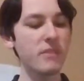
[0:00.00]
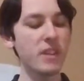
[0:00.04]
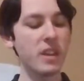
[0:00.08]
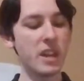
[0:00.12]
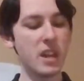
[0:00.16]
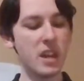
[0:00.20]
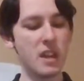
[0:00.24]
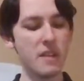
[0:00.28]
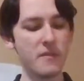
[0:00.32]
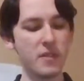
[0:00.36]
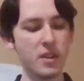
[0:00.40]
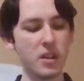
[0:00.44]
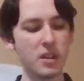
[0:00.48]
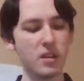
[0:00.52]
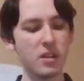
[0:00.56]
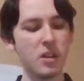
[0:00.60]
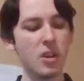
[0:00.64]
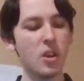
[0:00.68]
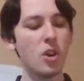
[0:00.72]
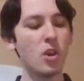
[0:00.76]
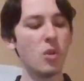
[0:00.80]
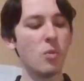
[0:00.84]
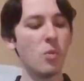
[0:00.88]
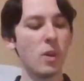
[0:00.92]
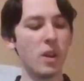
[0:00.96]
Even
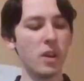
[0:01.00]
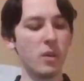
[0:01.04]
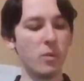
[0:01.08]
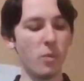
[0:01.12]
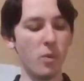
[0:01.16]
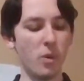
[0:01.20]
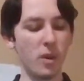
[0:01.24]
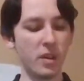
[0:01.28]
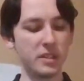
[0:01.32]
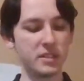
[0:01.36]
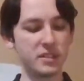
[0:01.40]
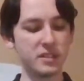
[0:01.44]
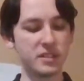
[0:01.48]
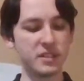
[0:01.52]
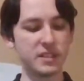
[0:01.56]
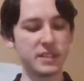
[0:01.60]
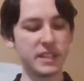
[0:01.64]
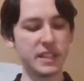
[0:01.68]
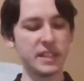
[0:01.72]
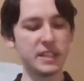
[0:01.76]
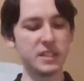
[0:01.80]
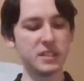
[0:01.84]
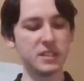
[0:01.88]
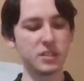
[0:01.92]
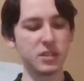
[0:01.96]
when one
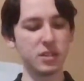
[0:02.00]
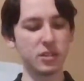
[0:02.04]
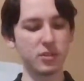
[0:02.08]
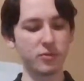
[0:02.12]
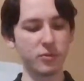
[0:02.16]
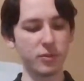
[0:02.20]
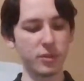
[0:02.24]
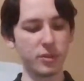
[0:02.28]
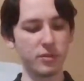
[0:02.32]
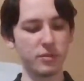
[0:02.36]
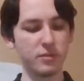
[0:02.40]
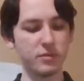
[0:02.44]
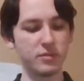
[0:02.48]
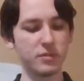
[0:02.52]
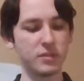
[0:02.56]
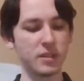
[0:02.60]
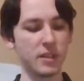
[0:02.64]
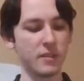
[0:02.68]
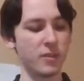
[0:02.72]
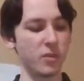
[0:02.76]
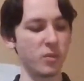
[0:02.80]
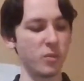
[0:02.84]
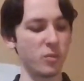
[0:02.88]
sees the ruins of the